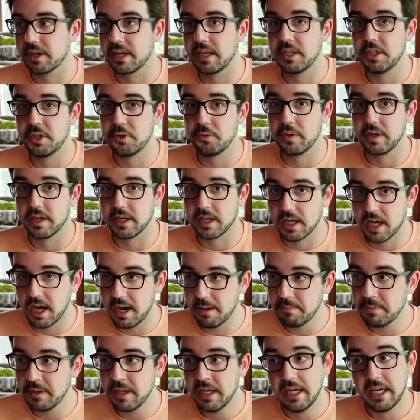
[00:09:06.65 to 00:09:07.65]
can do in
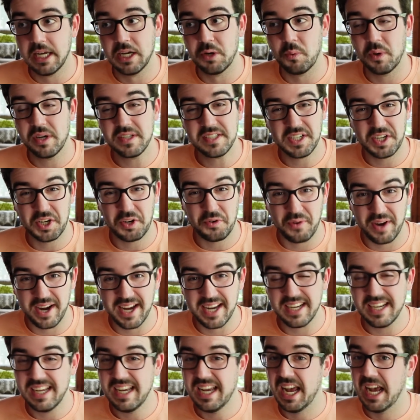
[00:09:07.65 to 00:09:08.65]
Cup. It wasn't
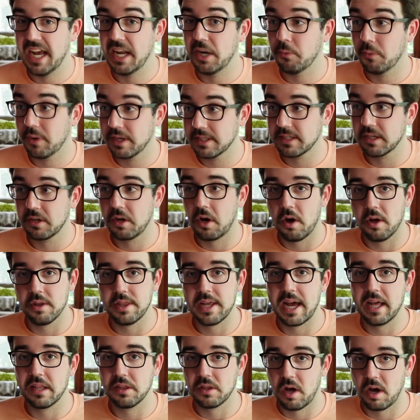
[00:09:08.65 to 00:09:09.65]
great, and it wasn't all
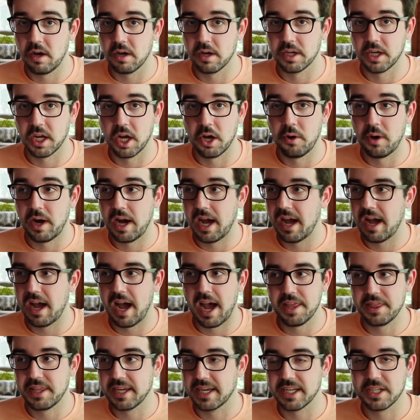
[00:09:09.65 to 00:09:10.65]
that long ago.
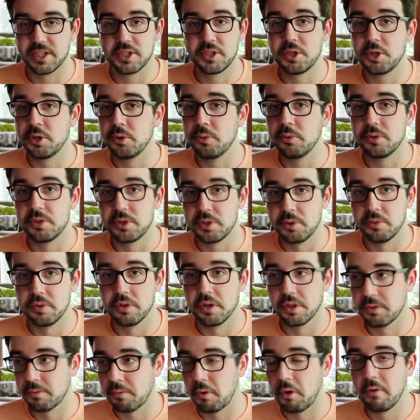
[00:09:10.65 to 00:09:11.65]
I think it's too soon
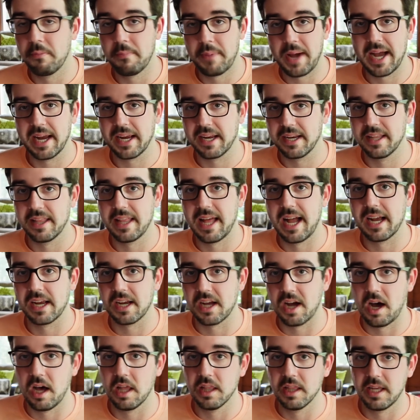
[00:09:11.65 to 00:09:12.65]
to throw him back into that
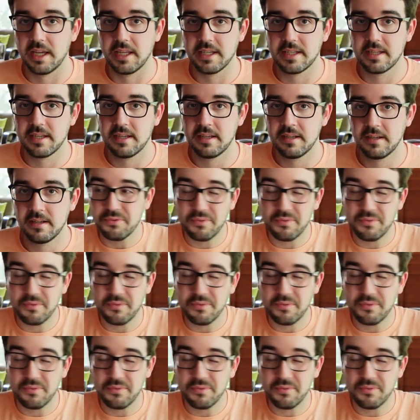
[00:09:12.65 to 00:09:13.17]
gauntlet.